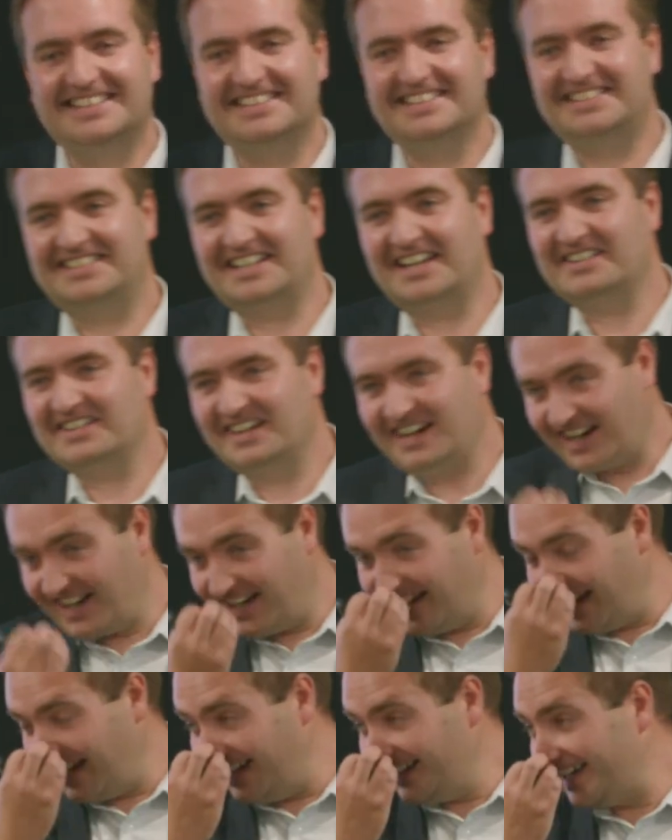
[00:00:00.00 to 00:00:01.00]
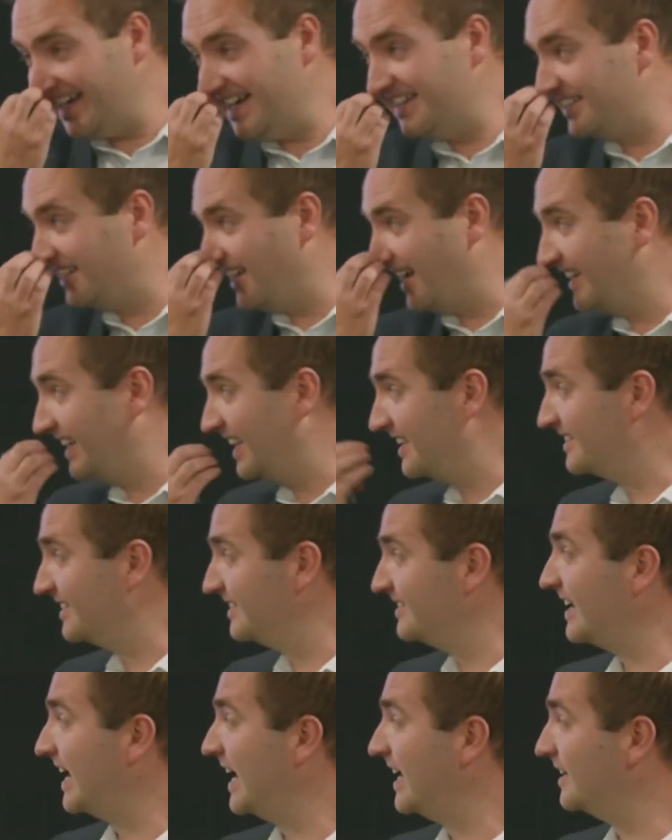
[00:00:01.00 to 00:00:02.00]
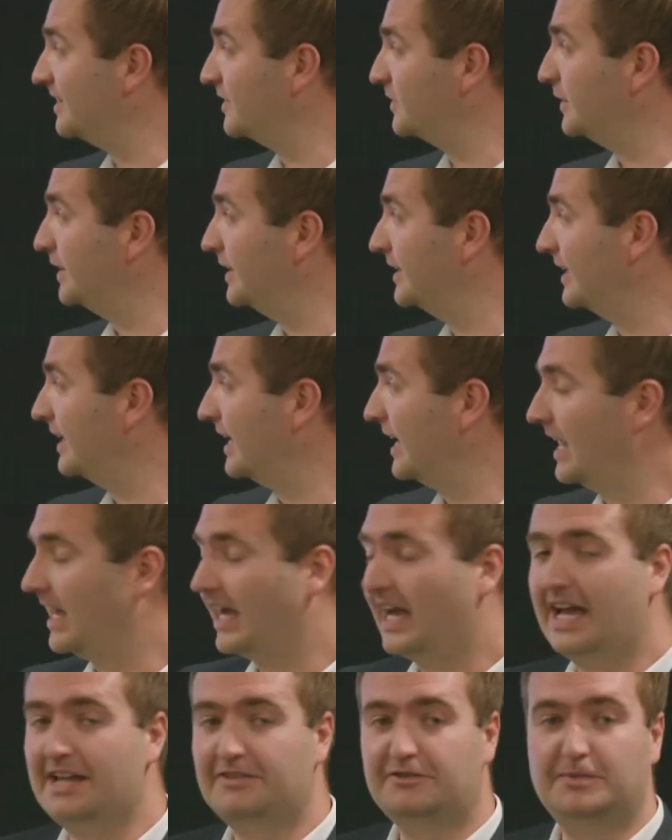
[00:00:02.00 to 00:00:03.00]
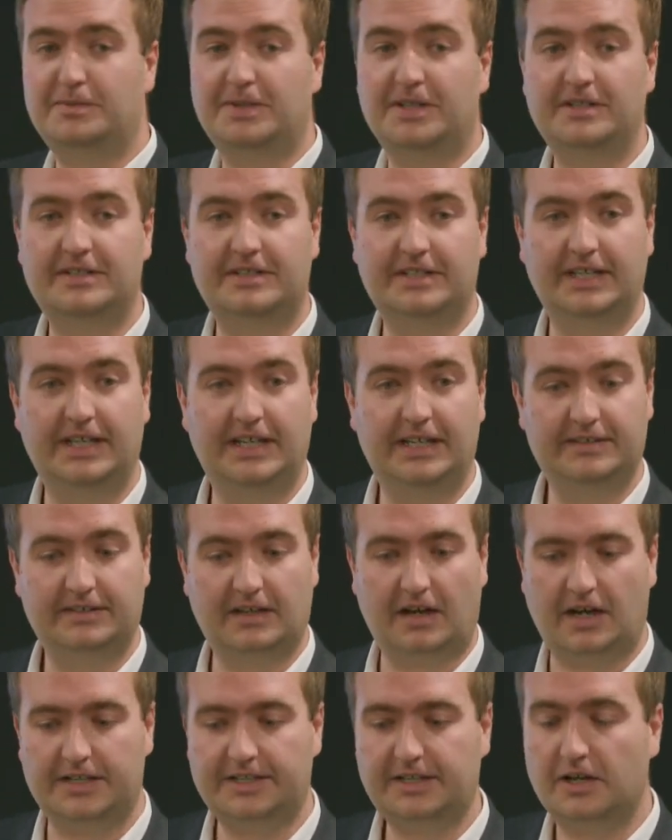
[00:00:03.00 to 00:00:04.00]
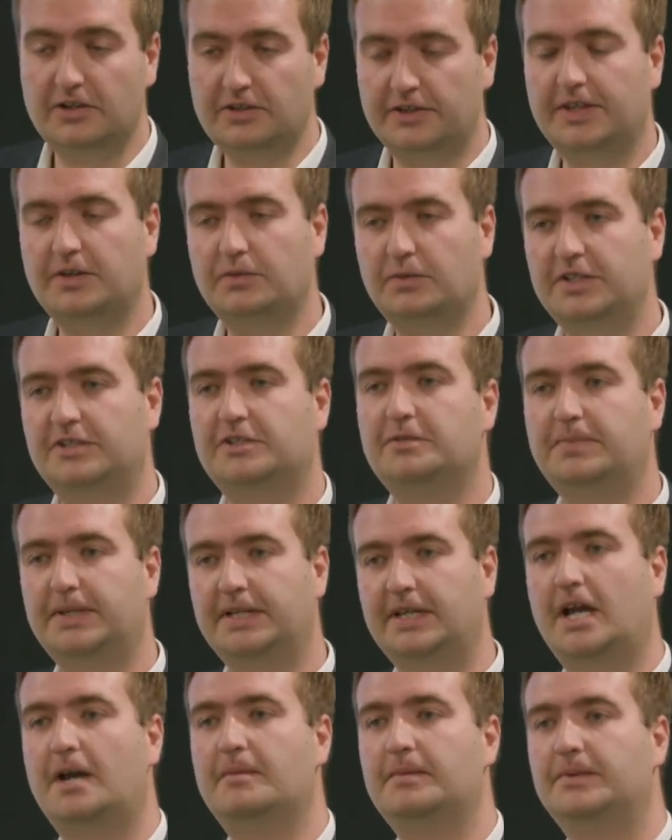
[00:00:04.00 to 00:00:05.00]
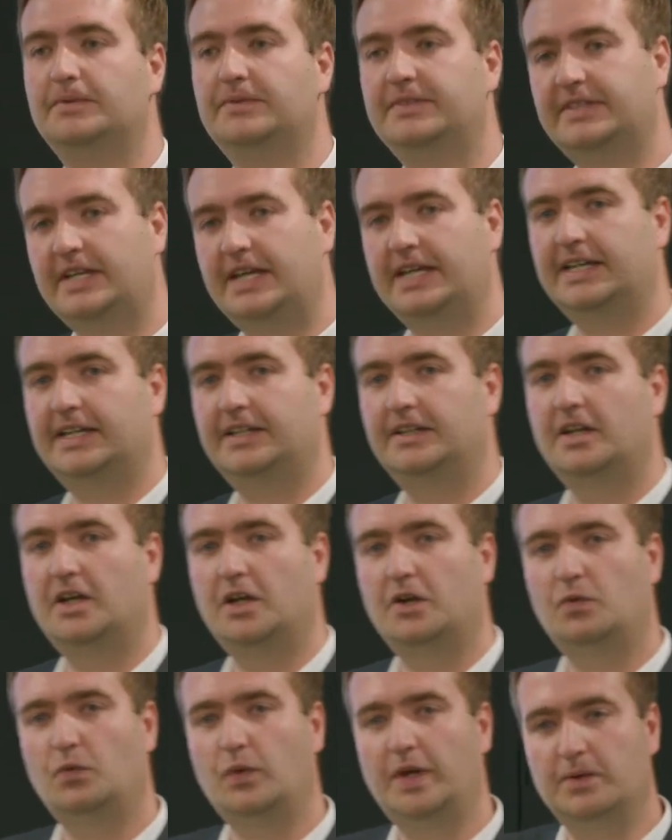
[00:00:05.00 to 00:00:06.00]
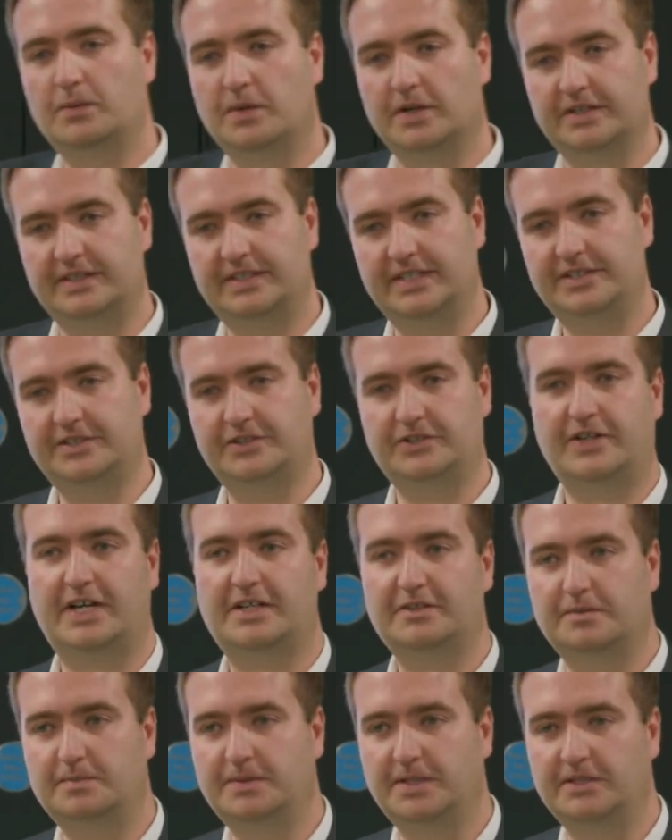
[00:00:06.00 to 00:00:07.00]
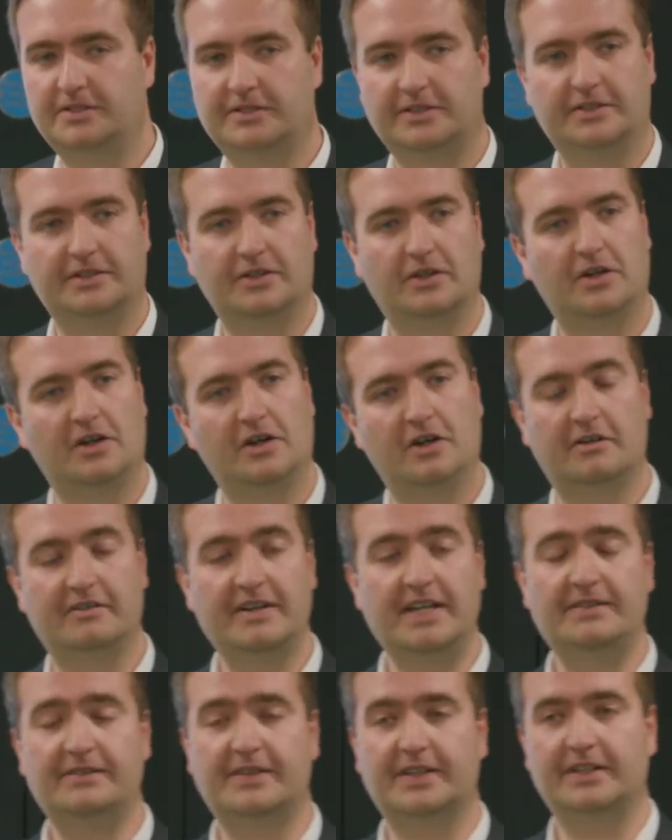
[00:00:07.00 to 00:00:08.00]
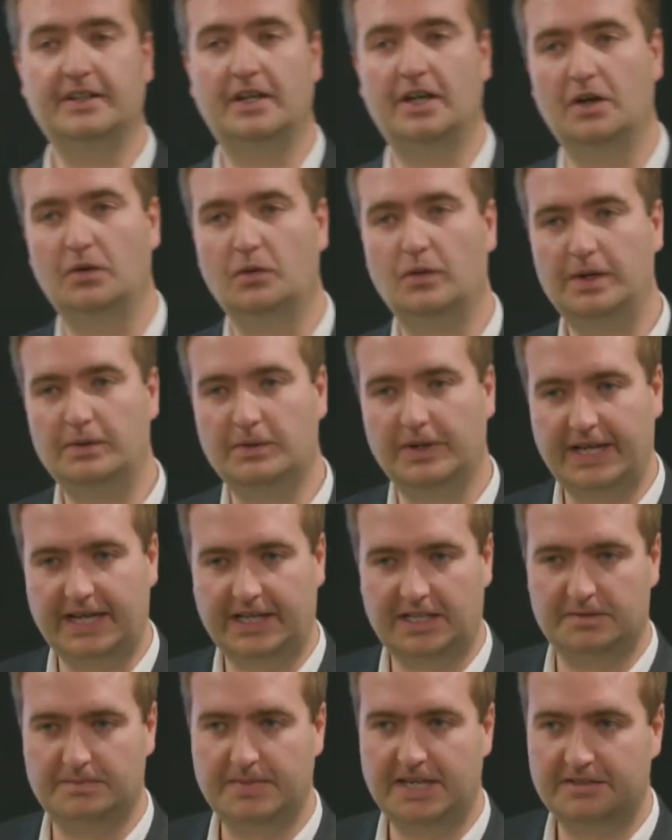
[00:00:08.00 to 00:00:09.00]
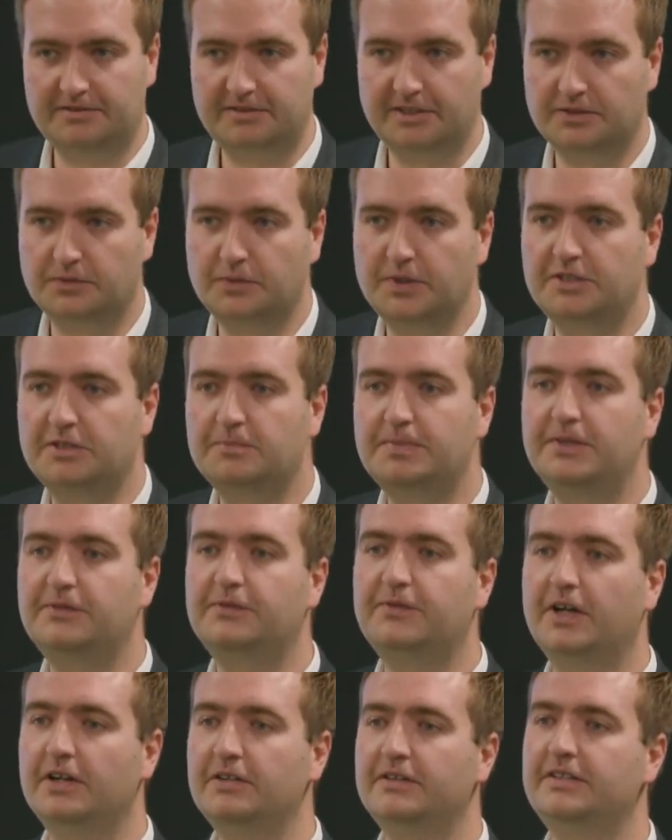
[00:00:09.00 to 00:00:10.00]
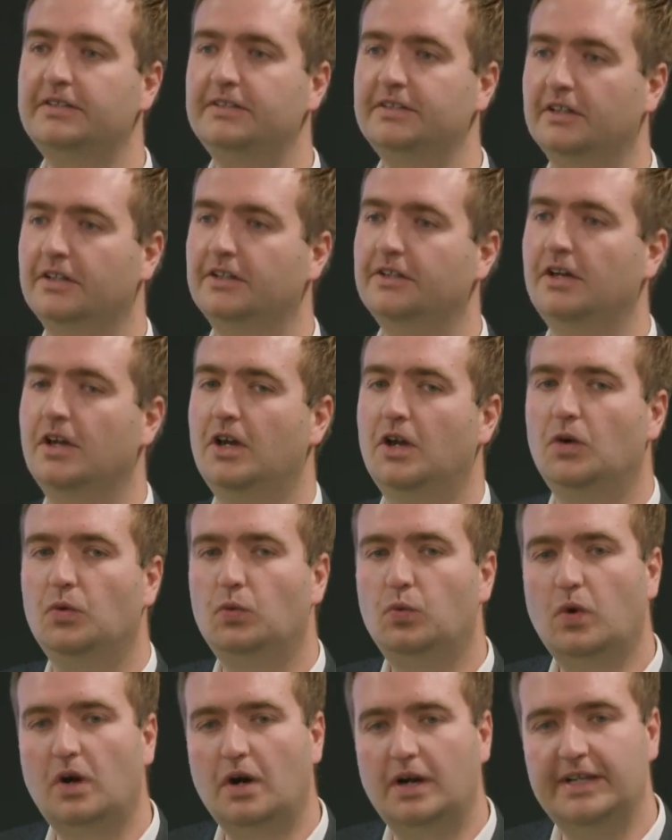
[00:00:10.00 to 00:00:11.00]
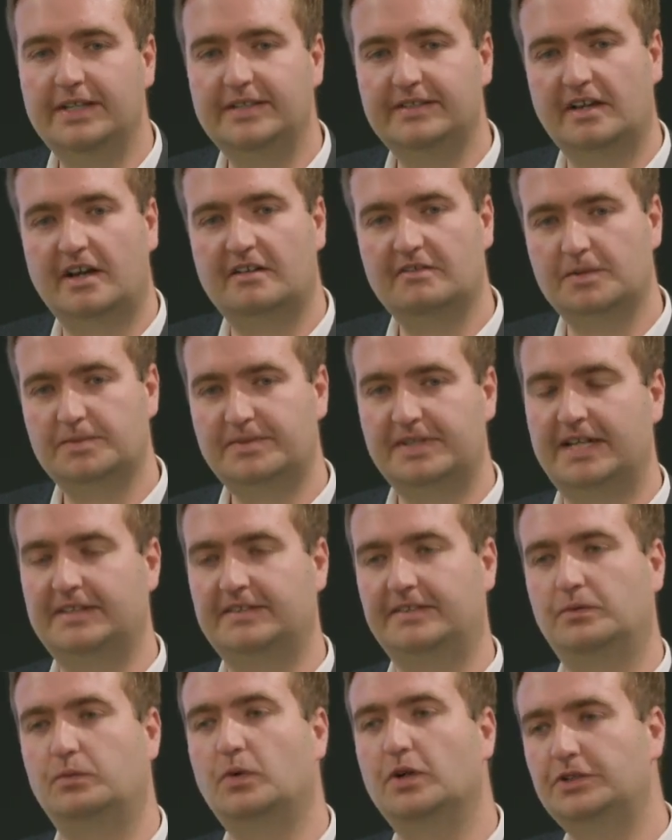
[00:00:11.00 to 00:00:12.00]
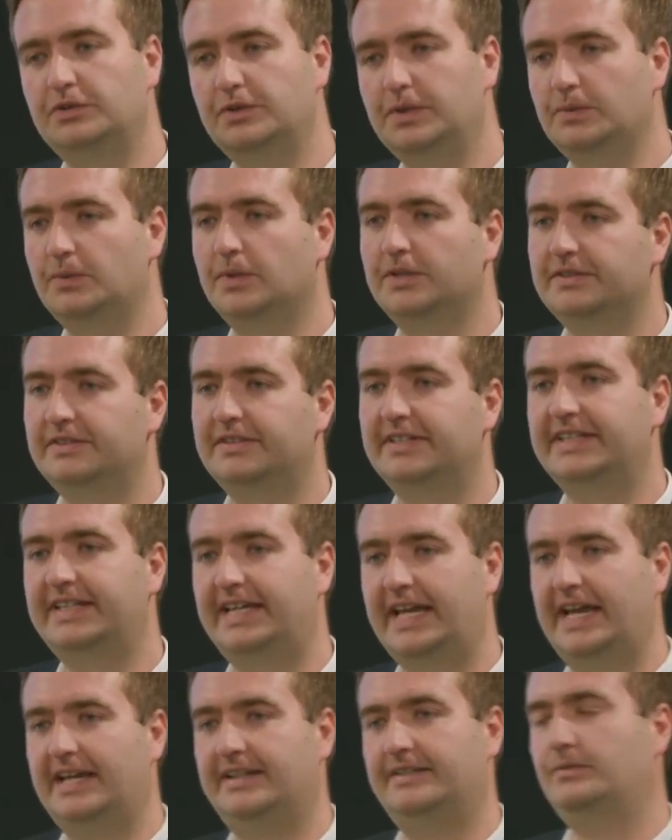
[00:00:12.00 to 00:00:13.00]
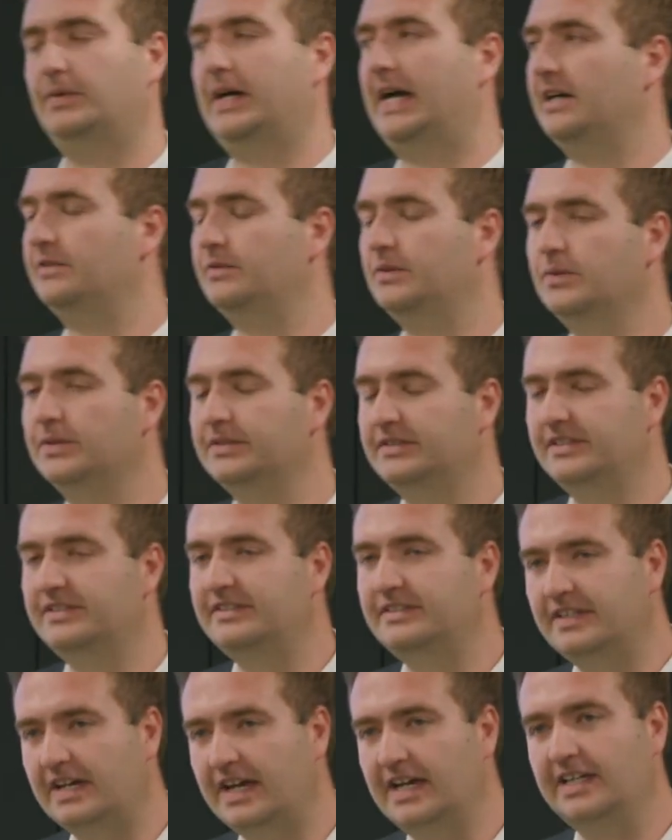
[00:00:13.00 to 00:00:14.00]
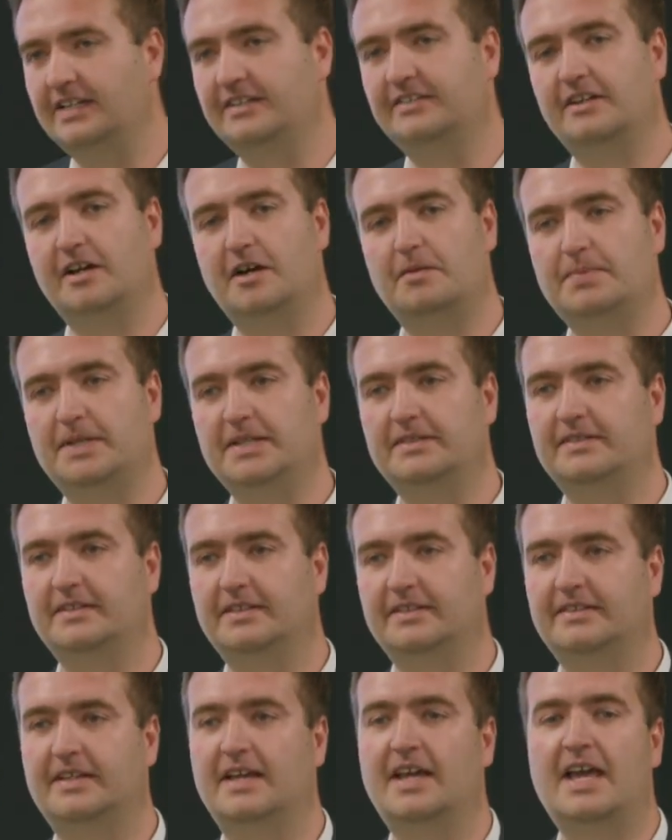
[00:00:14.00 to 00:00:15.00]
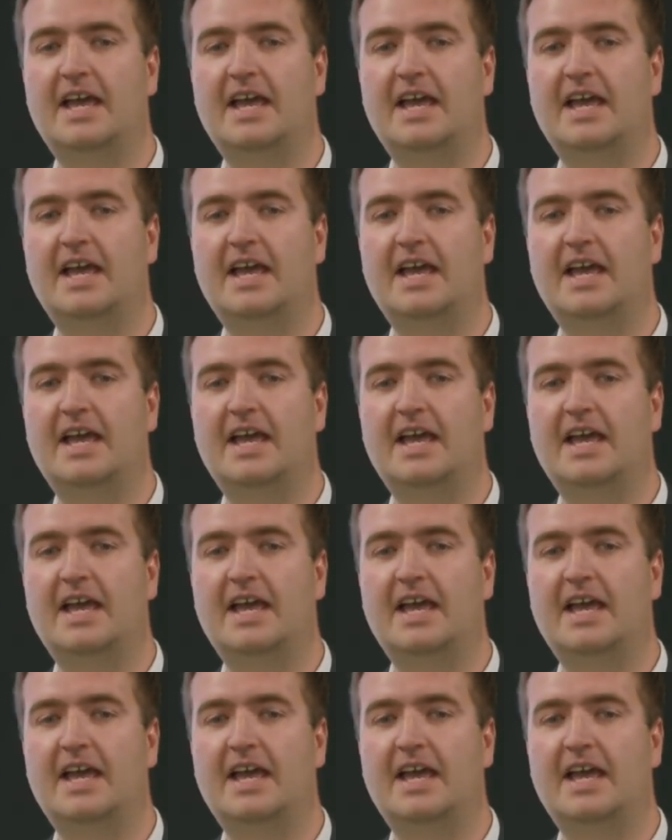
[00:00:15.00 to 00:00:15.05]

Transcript: So I guess the challenge with attribution is I don't think we should be coming and saying we want digital attribution or even we want econometrics. We should be focusing on what is our objective, what do we want to get, how do we want to change our business,